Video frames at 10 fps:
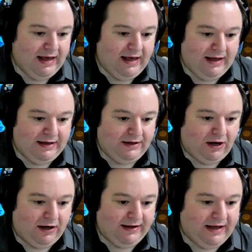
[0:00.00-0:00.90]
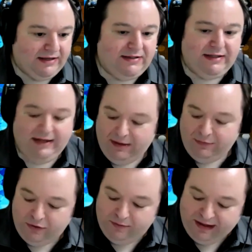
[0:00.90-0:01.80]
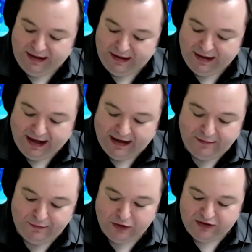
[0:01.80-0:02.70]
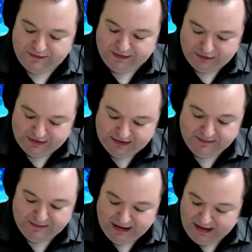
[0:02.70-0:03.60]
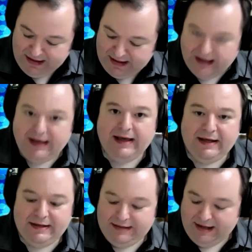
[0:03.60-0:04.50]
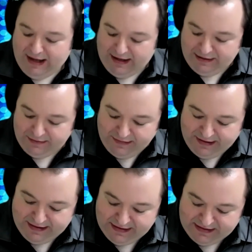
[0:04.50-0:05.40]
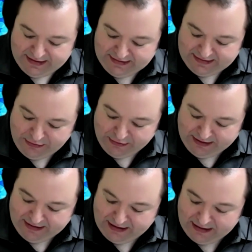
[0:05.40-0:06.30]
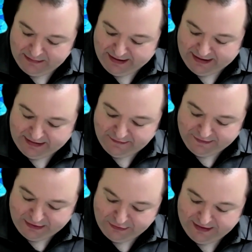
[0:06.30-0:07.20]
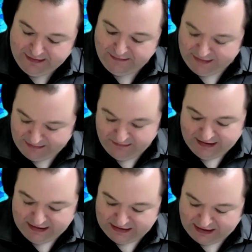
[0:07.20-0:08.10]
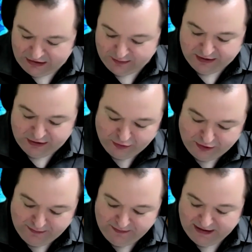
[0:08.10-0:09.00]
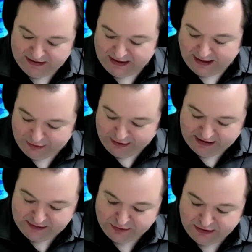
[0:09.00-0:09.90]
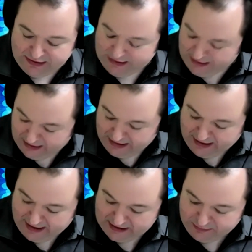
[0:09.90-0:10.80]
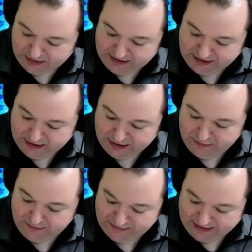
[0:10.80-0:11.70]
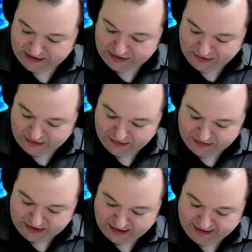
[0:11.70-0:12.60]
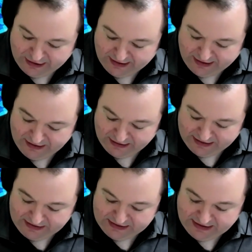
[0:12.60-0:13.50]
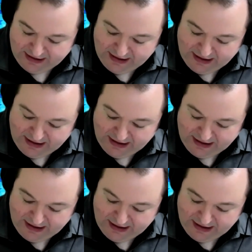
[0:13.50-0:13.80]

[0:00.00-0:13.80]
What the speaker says: And our guest today will be Adam Roosevelt. And Adam is a decorated combat veteran. He's an entrepreneur, a cyber expert, ex-Politico, national news on-air analyst.